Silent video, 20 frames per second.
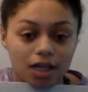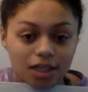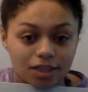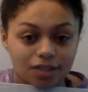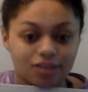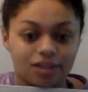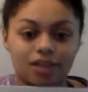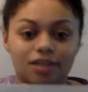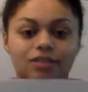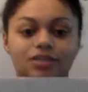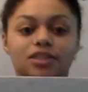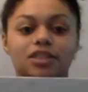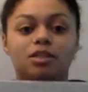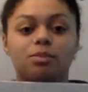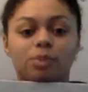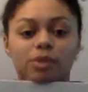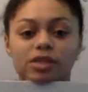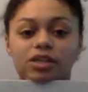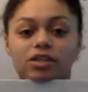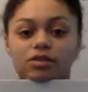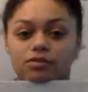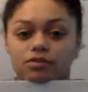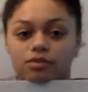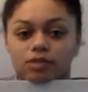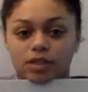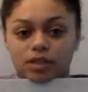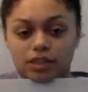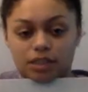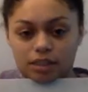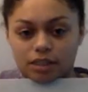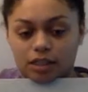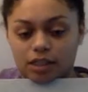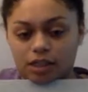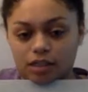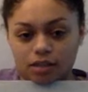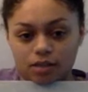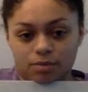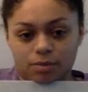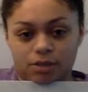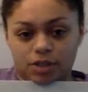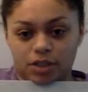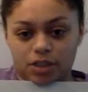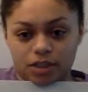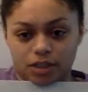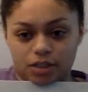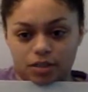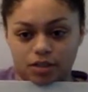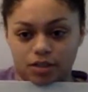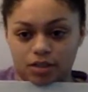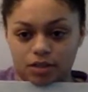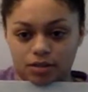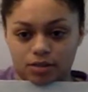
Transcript: you'll get a sneak peek of what's going to end up on here.